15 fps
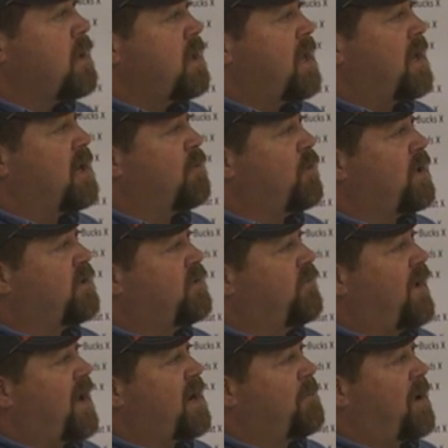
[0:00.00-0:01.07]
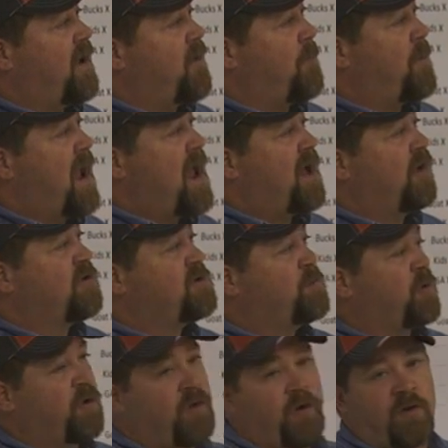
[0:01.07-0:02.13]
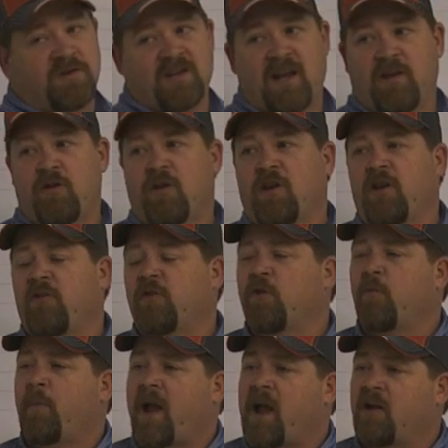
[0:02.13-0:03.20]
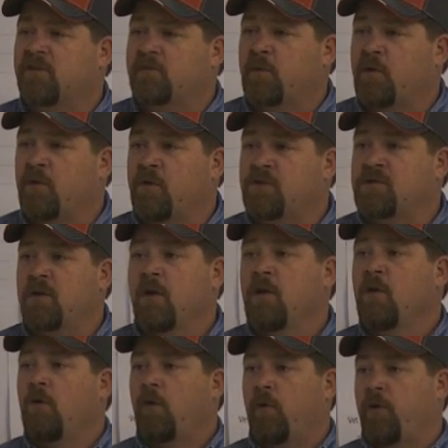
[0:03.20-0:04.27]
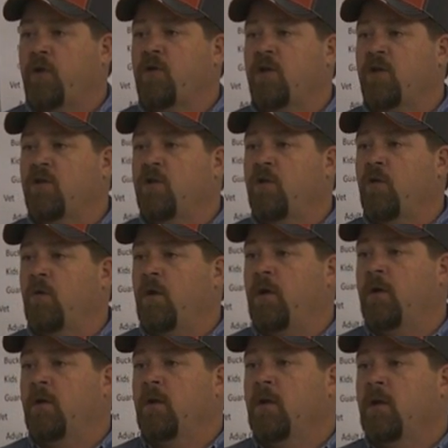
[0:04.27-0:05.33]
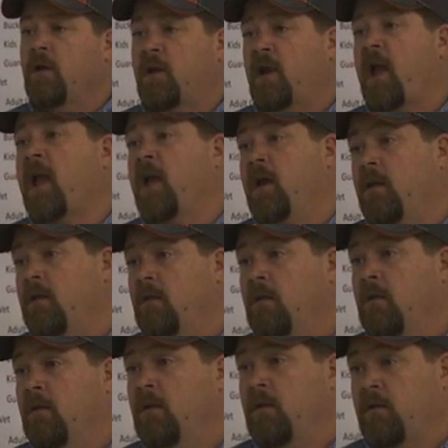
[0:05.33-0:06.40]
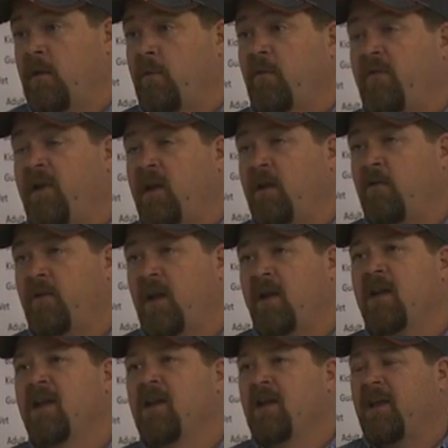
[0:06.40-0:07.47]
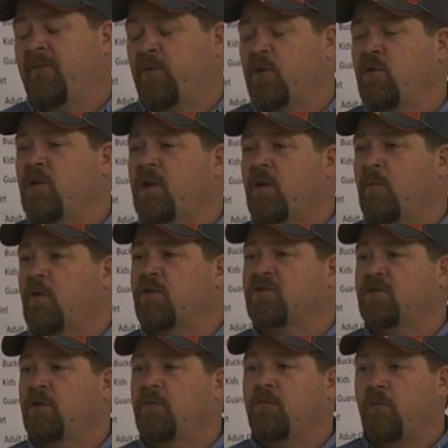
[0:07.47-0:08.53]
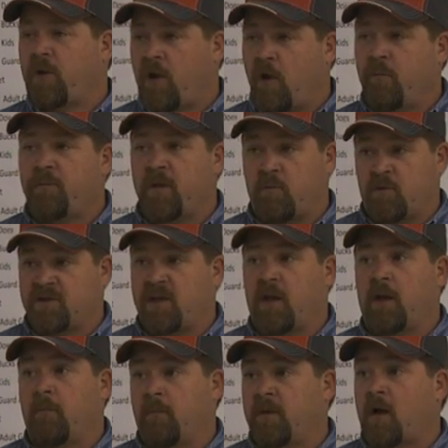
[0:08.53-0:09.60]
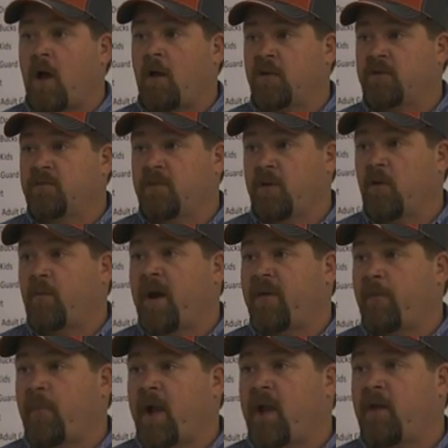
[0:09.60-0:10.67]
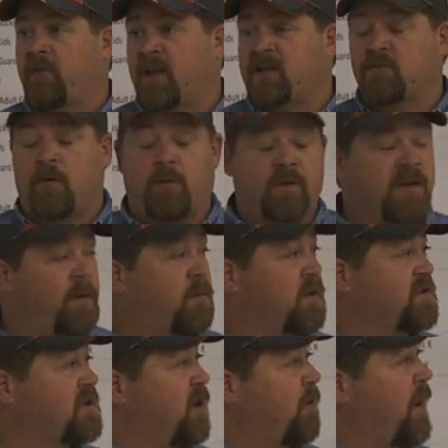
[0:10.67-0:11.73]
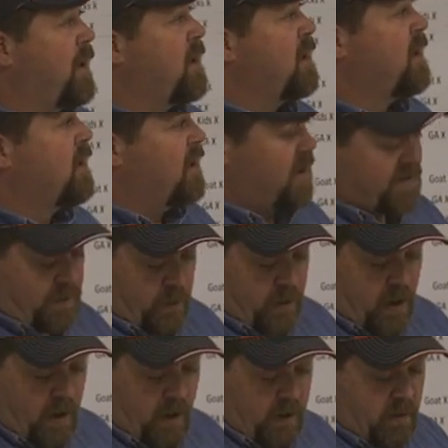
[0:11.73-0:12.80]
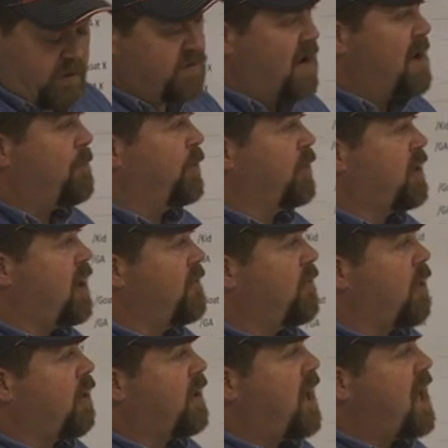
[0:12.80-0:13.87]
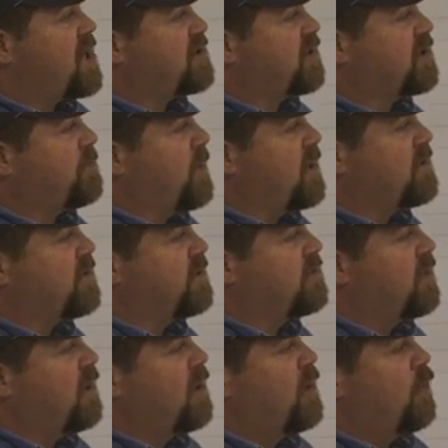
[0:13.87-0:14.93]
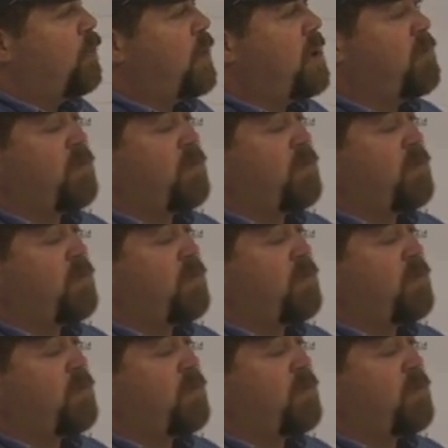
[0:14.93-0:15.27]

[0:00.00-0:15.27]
and then we divide it by the pounds produced. Now you can either do pounds produced or you can do number of head, okay? If we're doing commercial, we hope that we're selling dollars, by the pound. That's what we typically sell by. And so in our little example, to cover our cash expenses, we